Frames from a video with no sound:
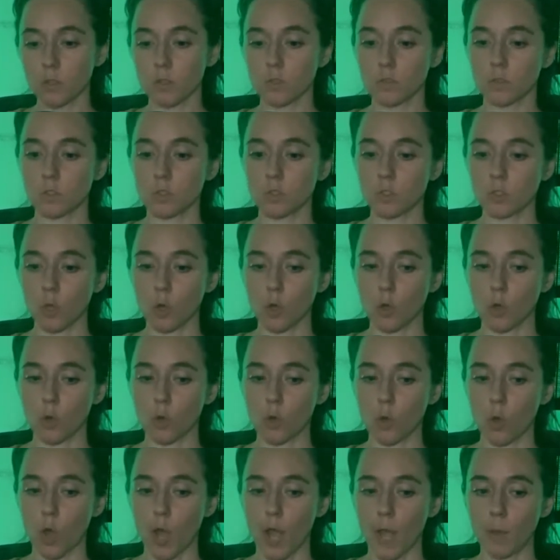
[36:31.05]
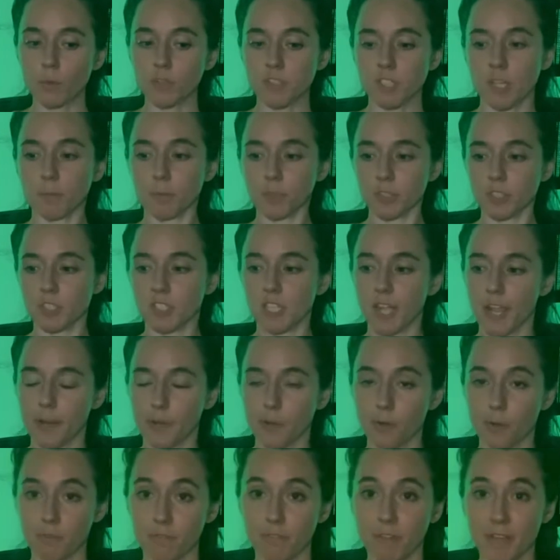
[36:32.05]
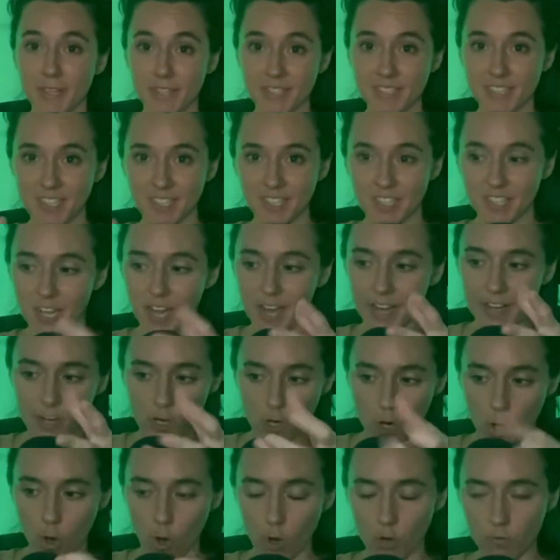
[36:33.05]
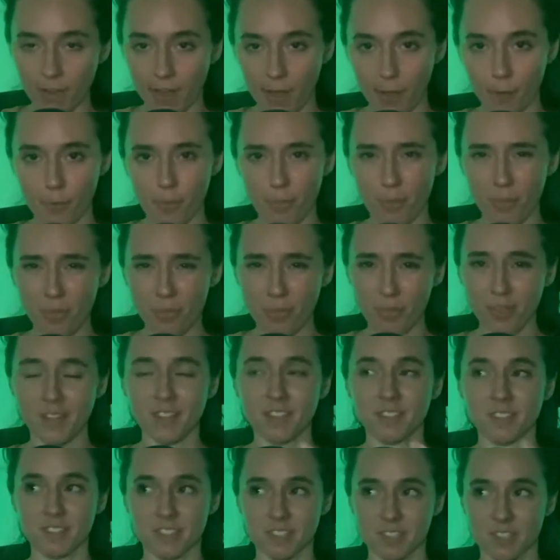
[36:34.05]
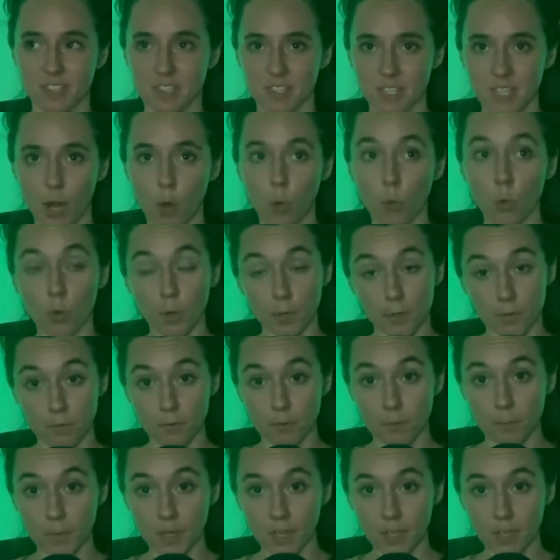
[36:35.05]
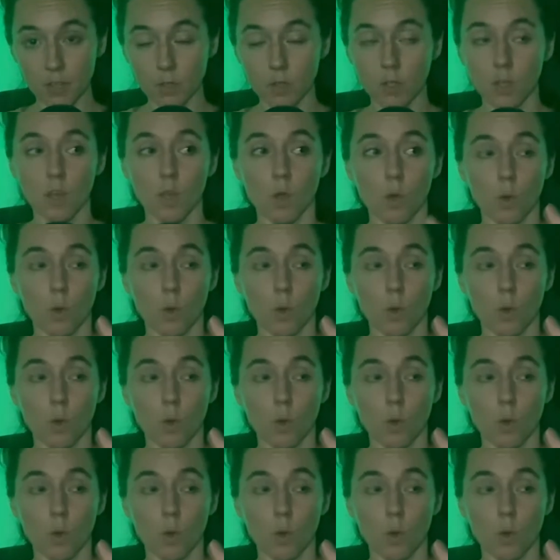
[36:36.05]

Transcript: So I was able to take her advice and kind of carve out the things that worked for me.